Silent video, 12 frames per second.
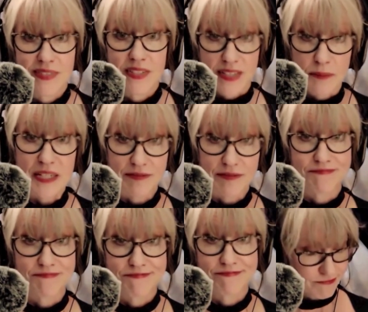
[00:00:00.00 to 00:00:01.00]
I mean,
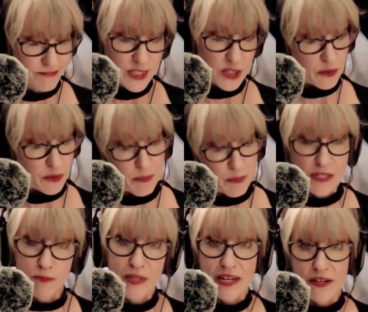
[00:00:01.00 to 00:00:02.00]
they were the best
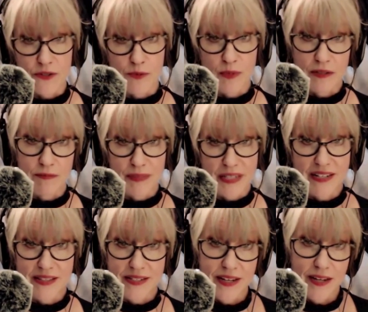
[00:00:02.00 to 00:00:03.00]
pianos being played at
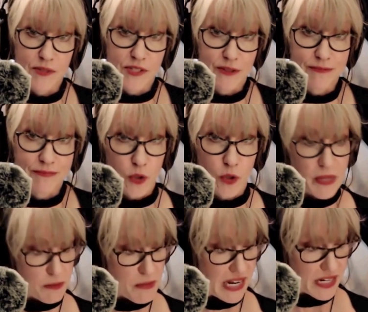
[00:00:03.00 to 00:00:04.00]
the time, so, or being
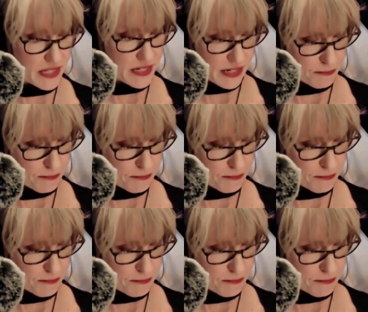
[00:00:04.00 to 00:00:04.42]
made at the time.